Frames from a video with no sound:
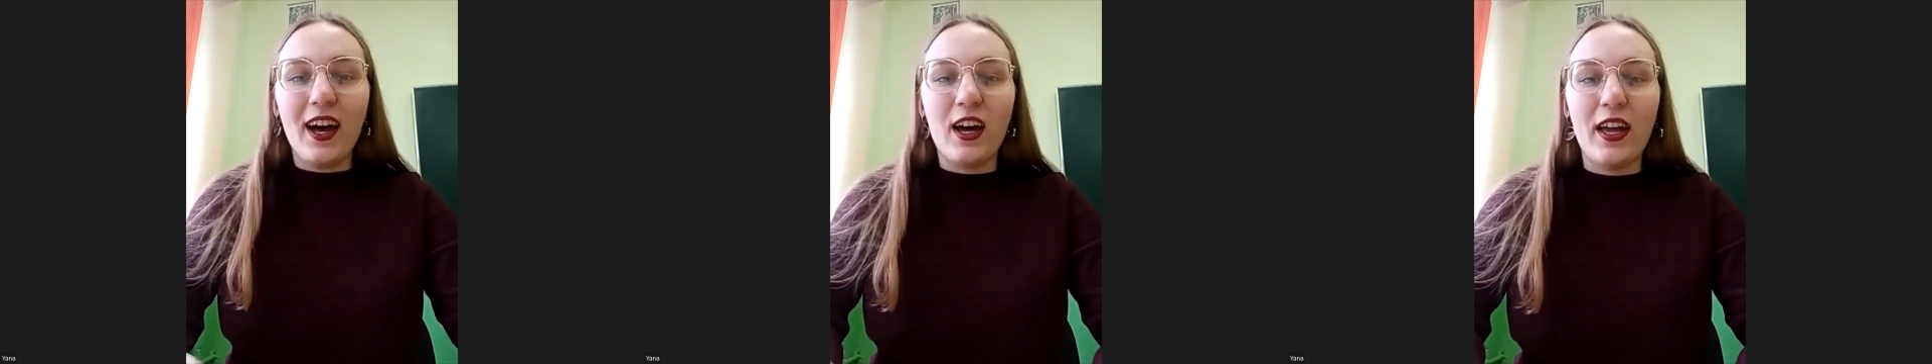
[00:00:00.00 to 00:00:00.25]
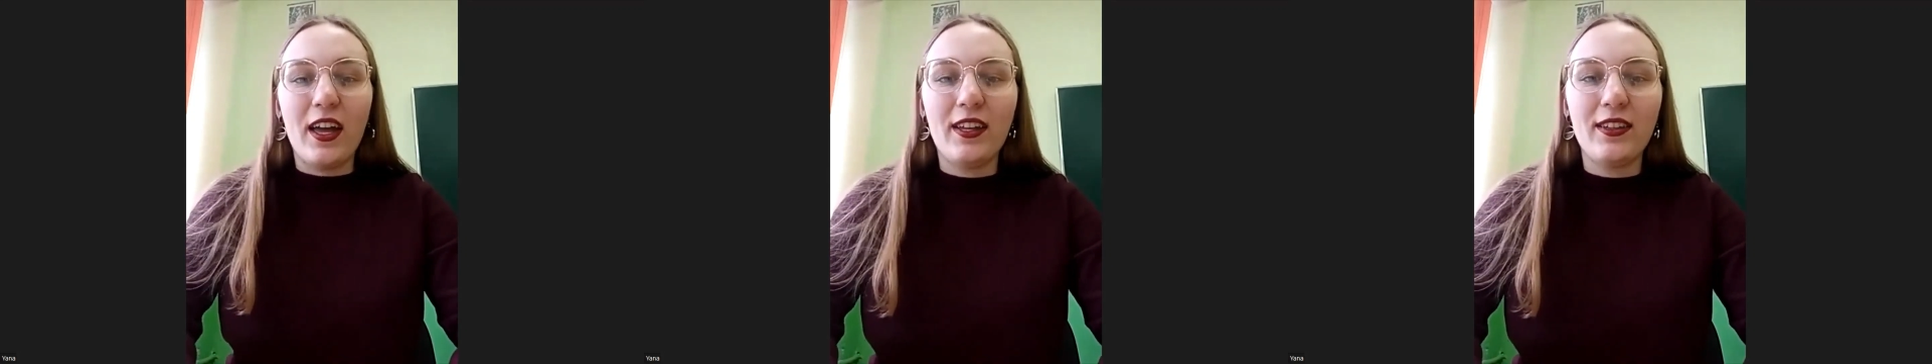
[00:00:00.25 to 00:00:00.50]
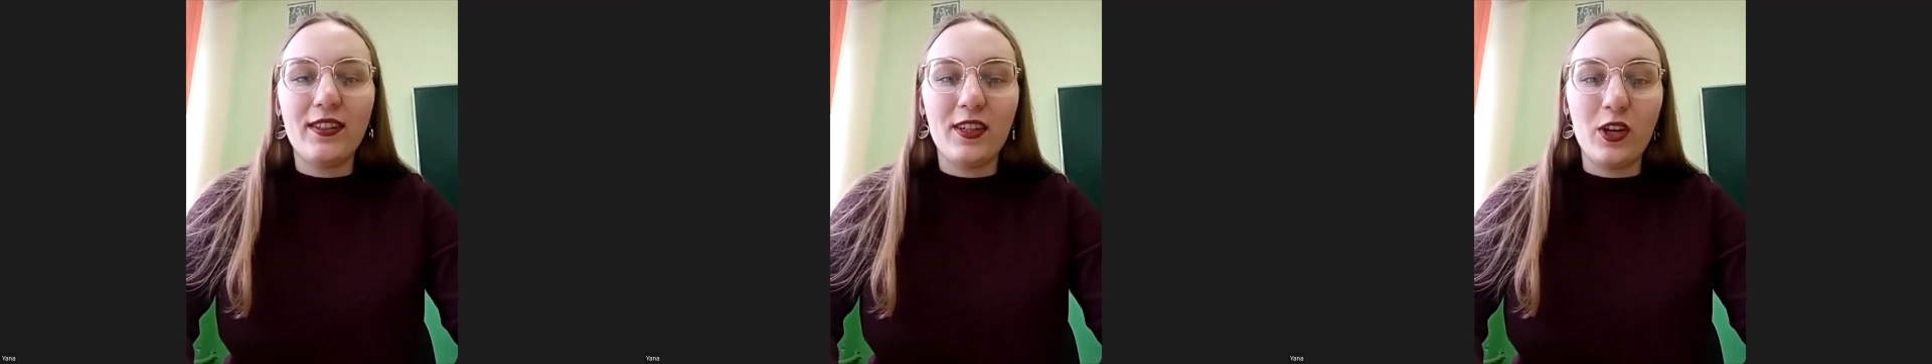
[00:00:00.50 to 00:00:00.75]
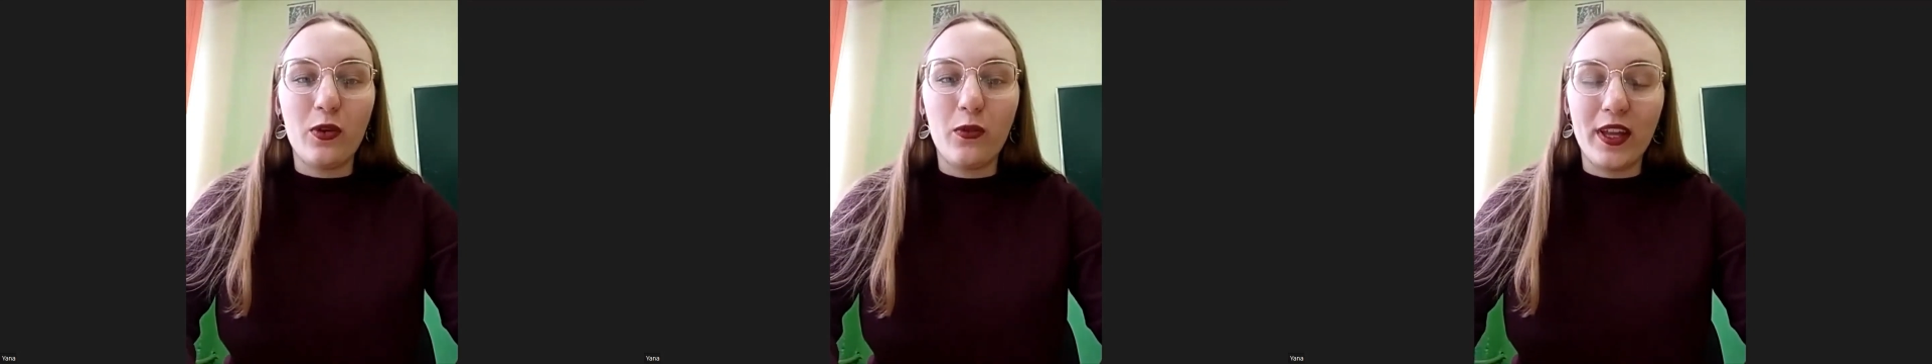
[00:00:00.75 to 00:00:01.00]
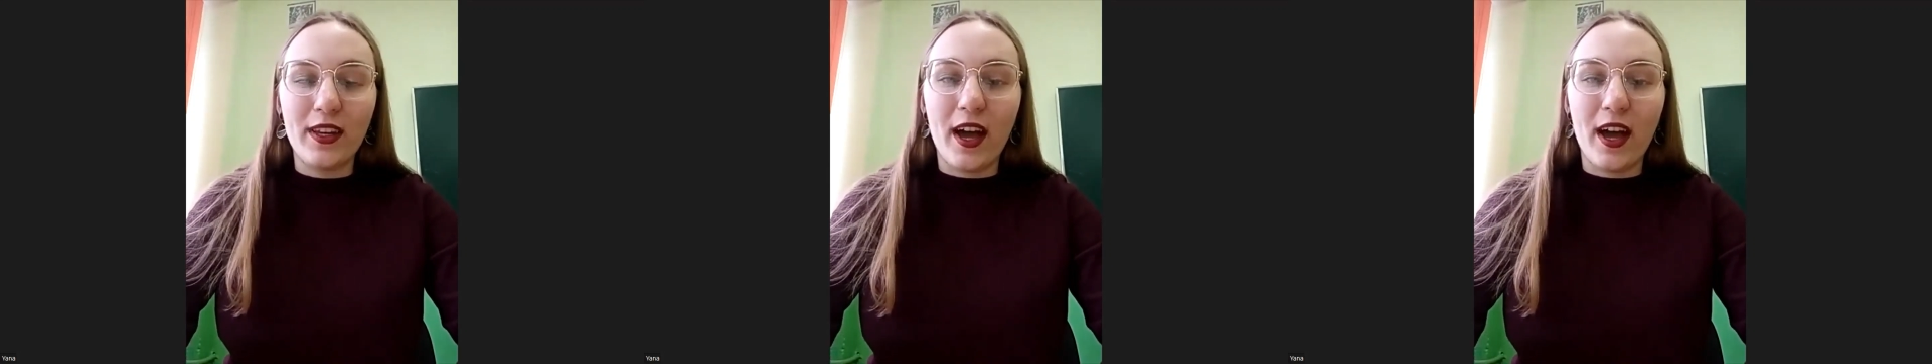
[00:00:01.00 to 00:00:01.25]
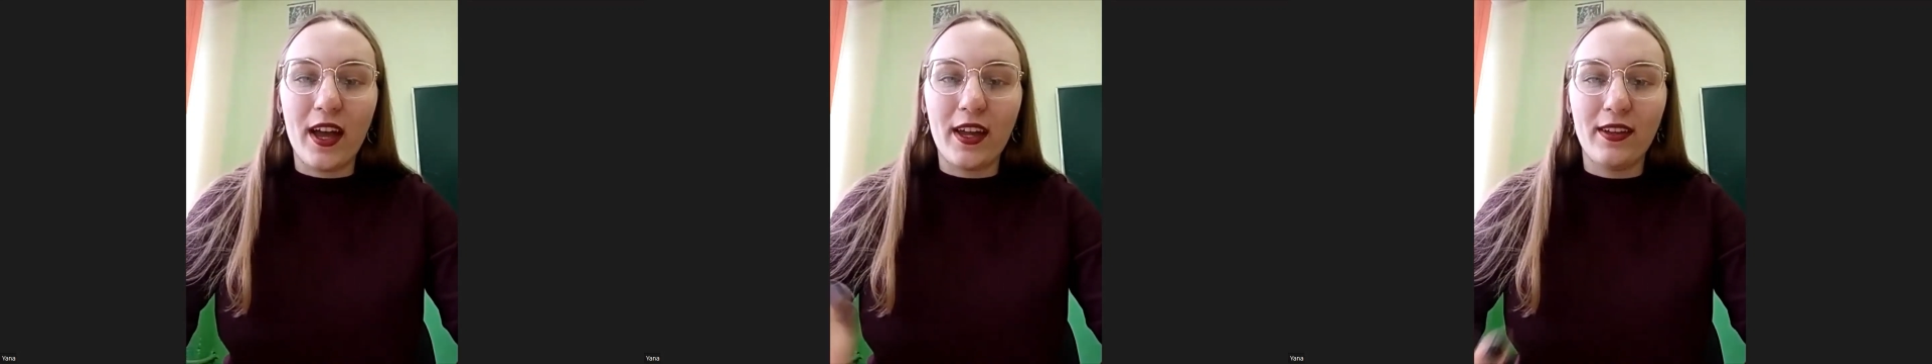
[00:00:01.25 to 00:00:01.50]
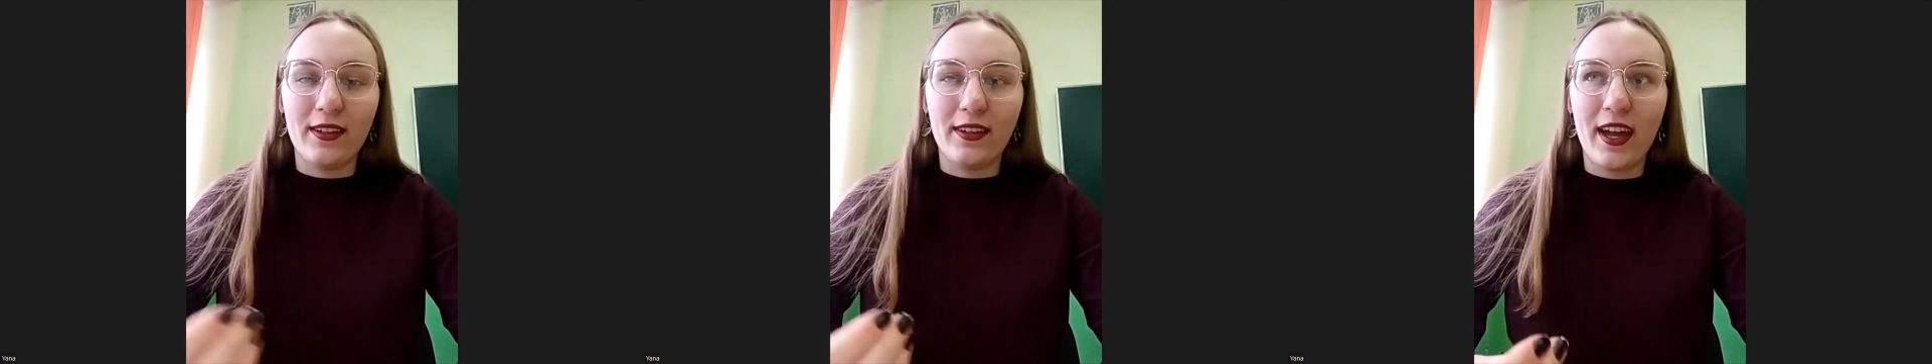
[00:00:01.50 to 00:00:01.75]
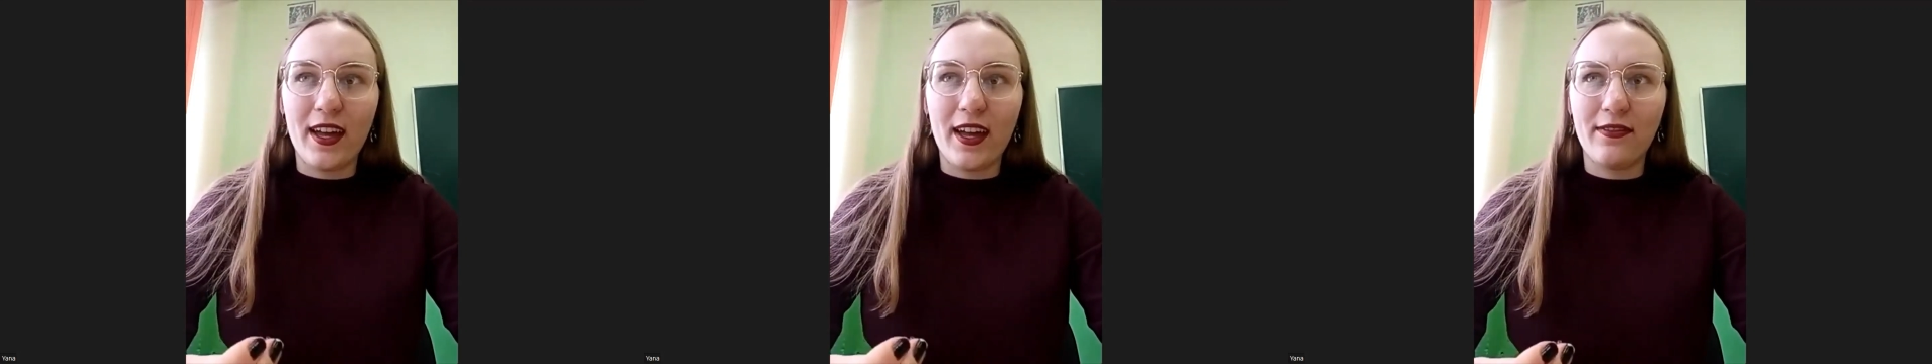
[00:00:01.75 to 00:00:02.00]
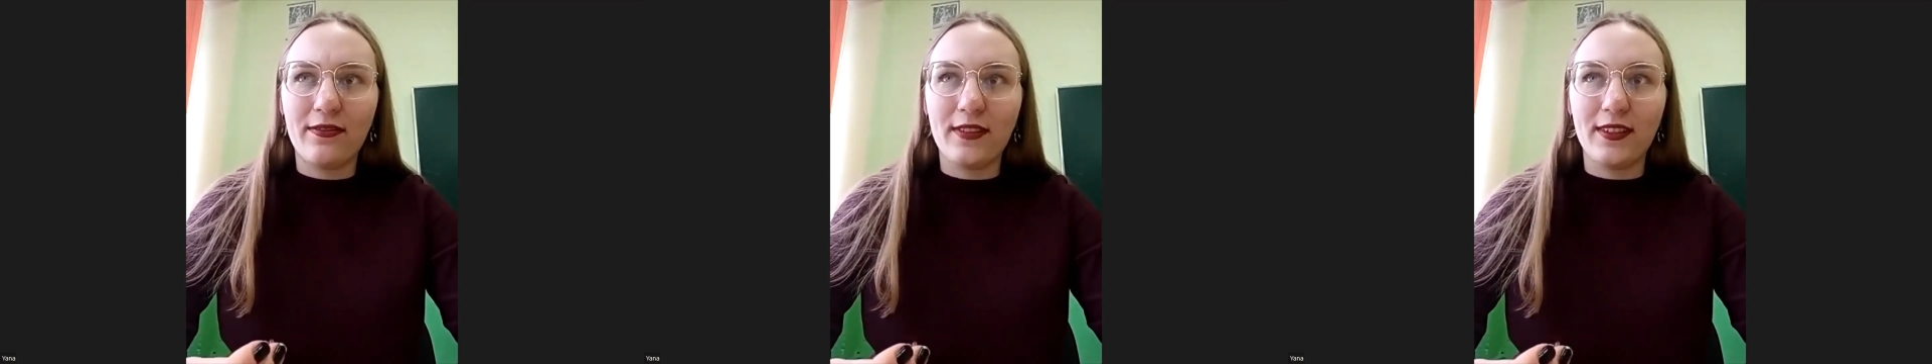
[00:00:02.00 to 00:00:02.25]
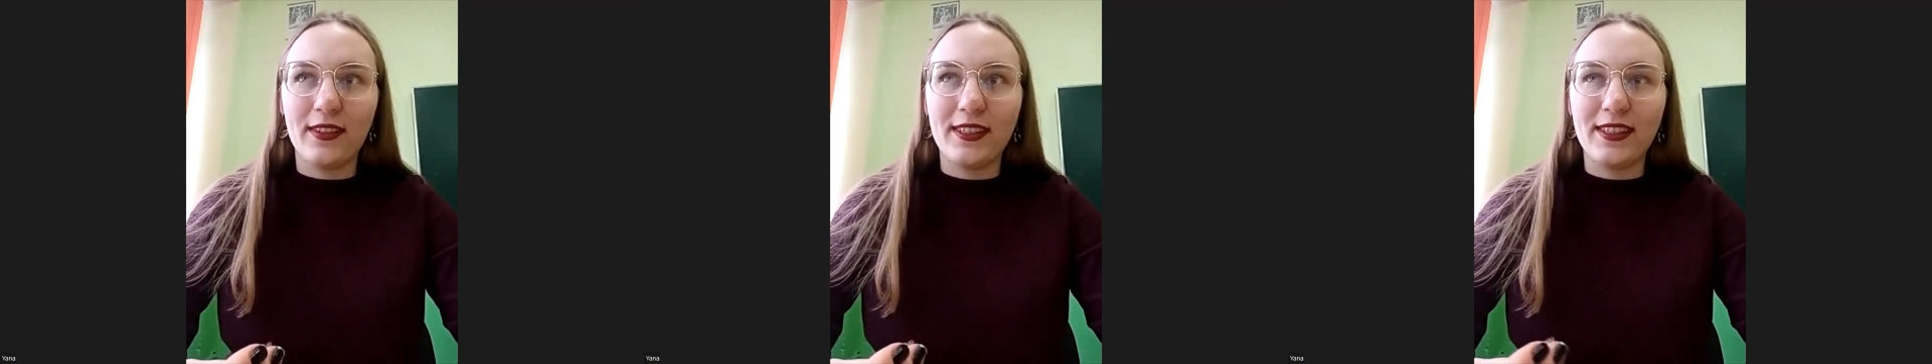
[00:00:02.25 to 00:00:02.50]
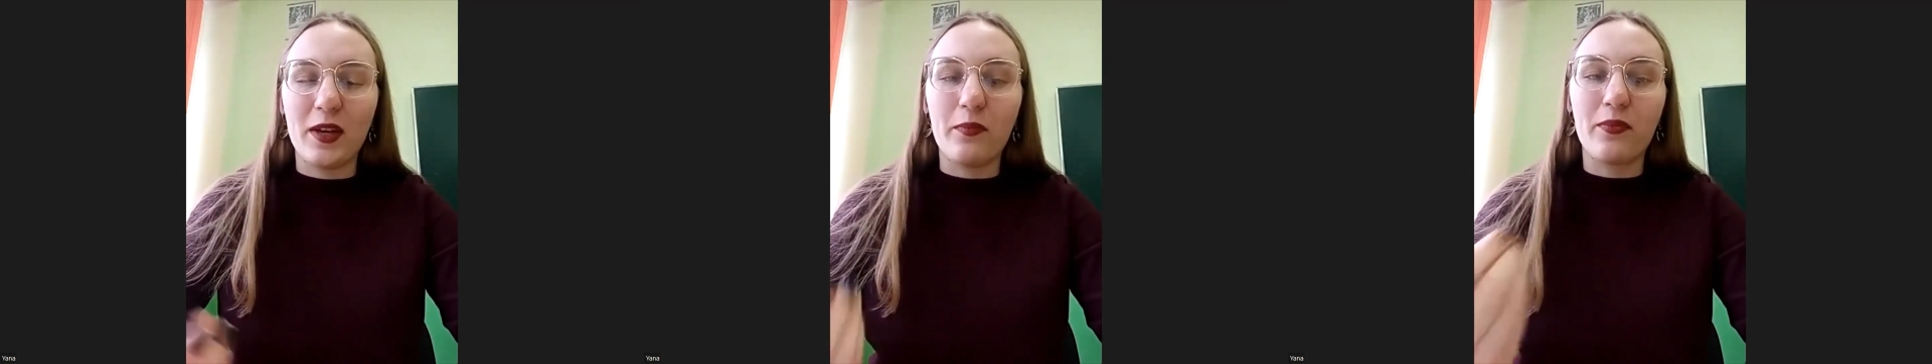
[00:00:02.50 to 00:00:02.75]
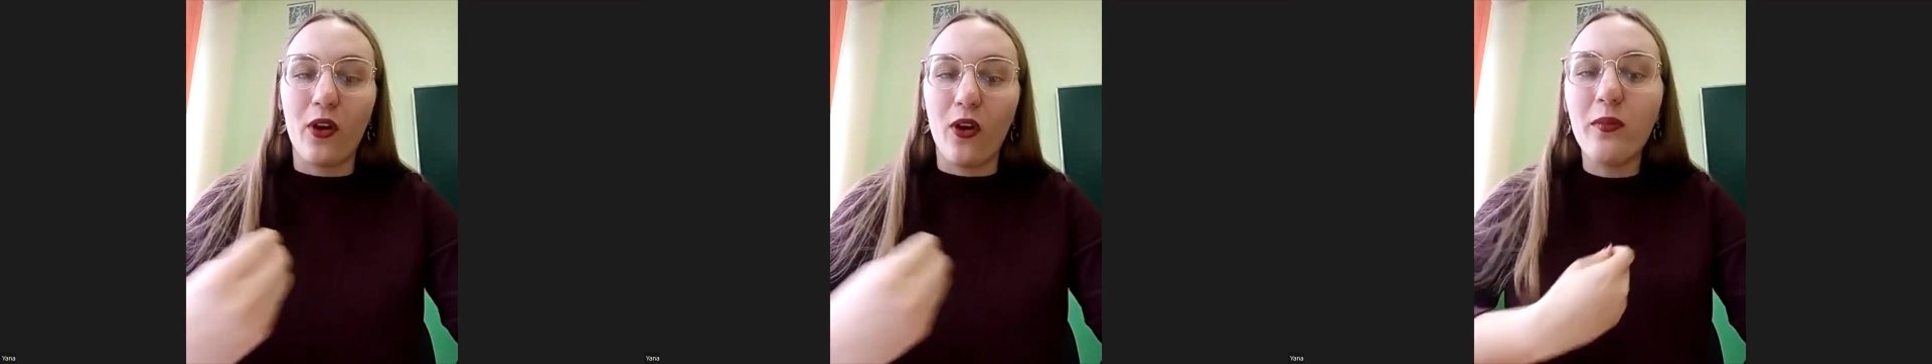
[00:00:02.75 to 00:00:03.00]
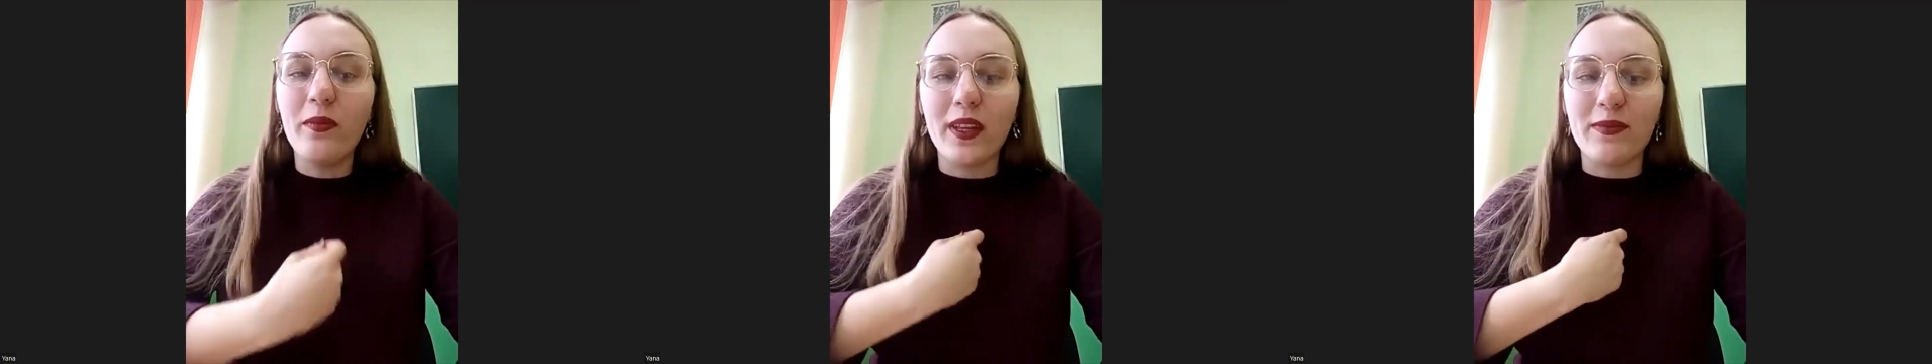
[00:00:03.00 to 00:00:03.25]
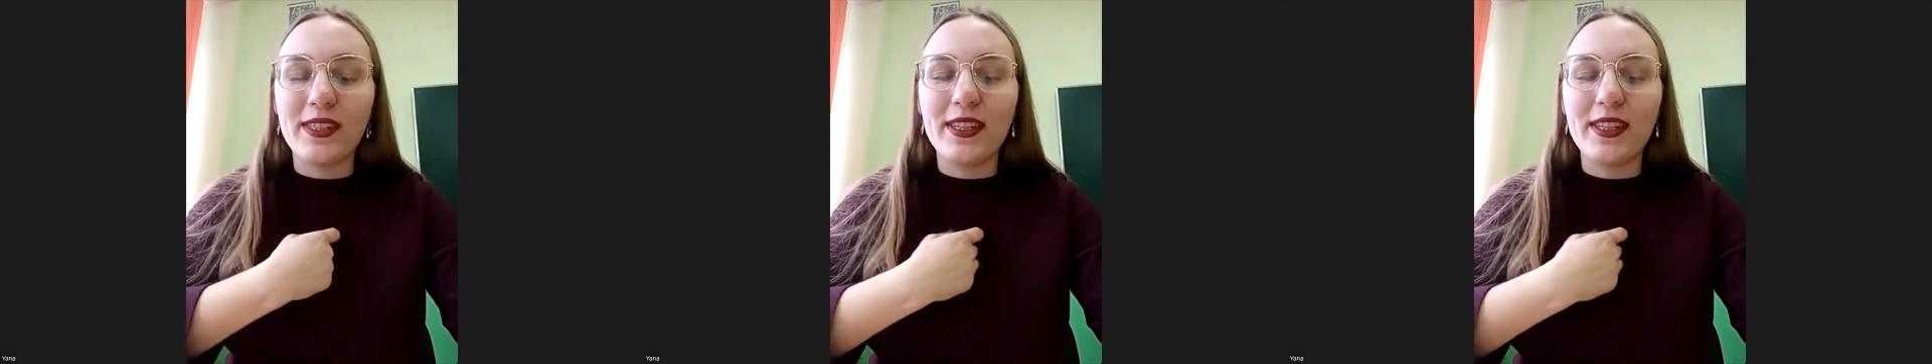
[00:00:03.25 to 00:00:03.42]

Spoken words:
and when I have some problems,